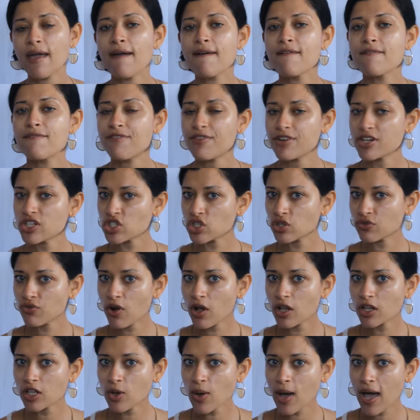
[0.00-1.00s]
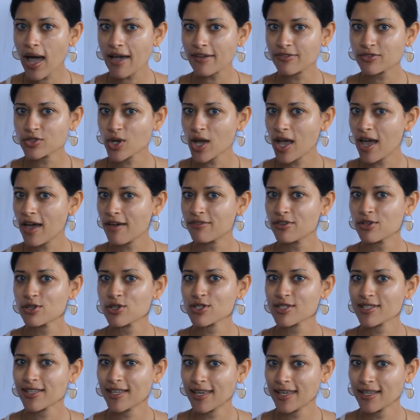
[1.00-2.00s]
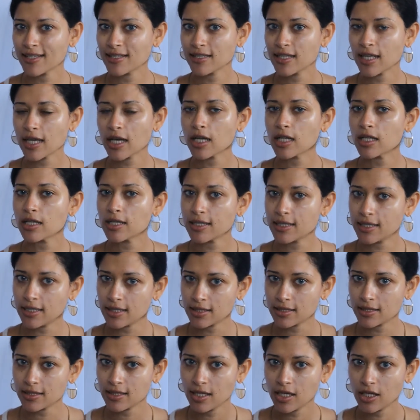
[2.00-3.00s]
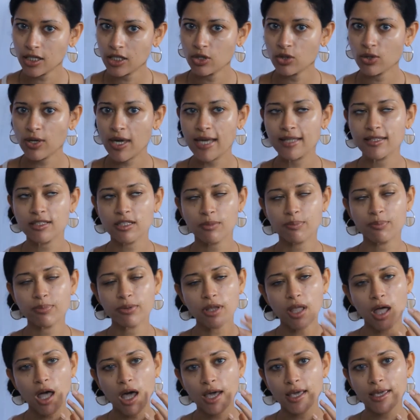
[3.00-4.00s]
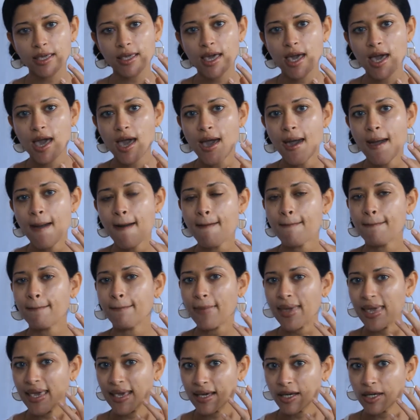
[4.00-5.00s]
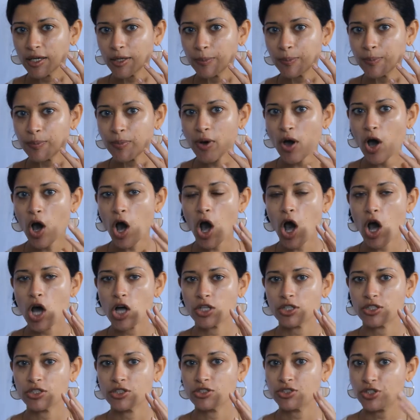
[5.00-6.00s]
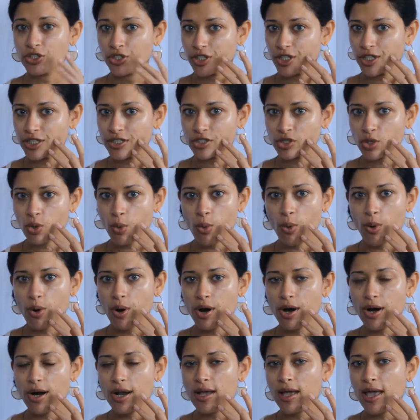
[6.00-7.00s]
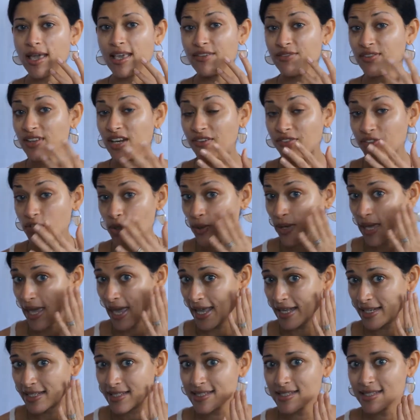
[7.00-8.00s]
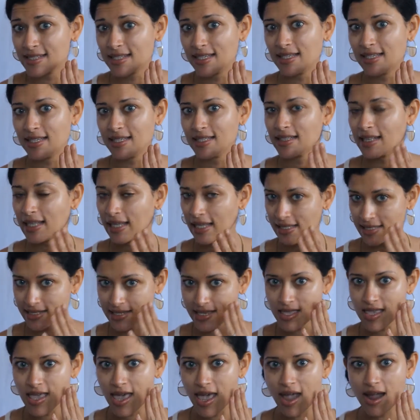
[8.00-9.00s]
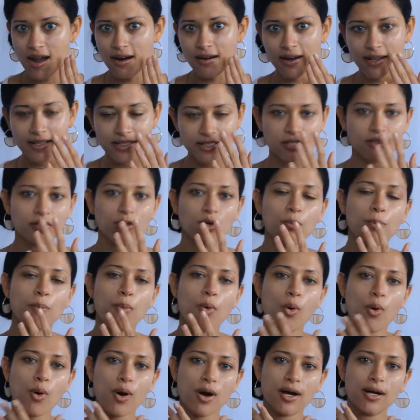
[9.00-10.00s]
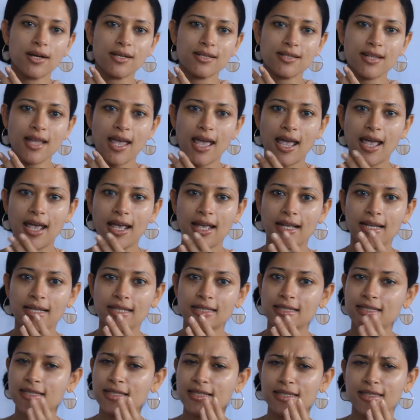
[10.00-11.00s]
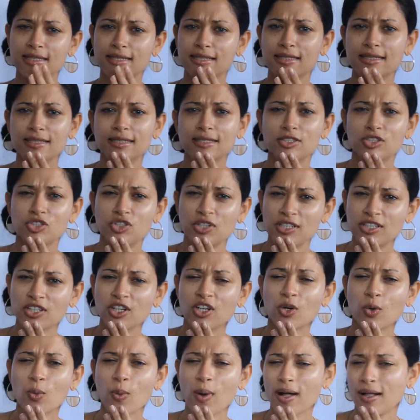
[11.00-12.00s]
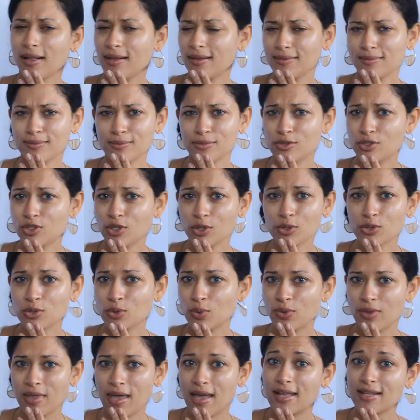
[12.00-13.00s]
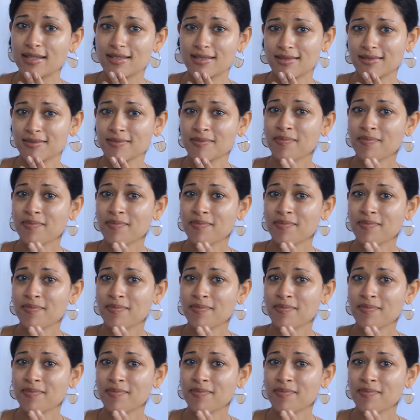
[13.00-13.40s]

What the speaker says: First of all, you have to have your skin clean. You can't apply makeup on dirt, or even if you can't see it, it's there, it's in your pores, and treat her well. Don't do that.